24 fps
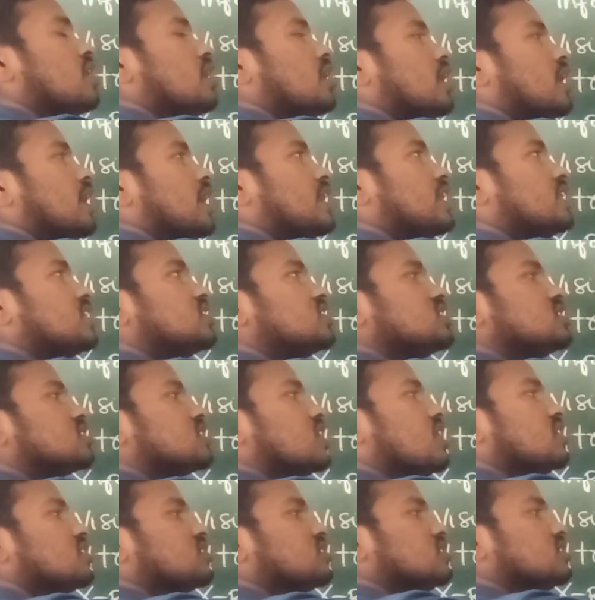Energy is
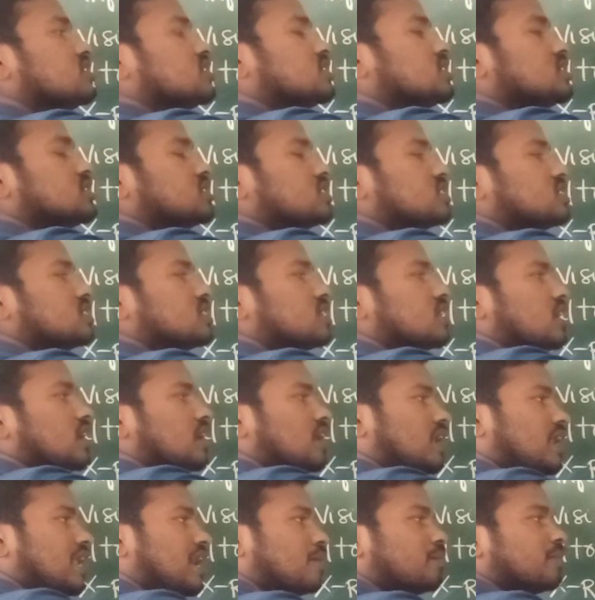also increasing.
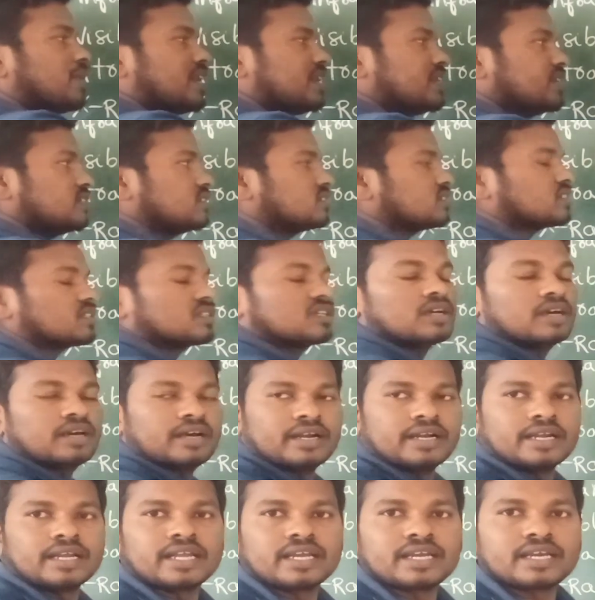Lambda is
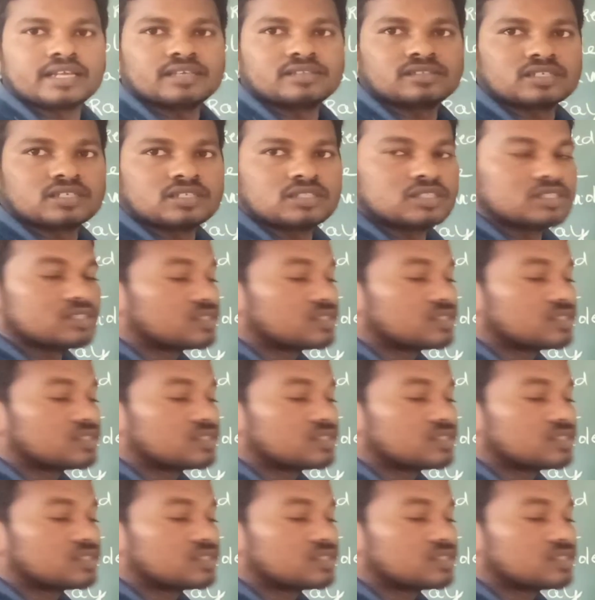decreasing. This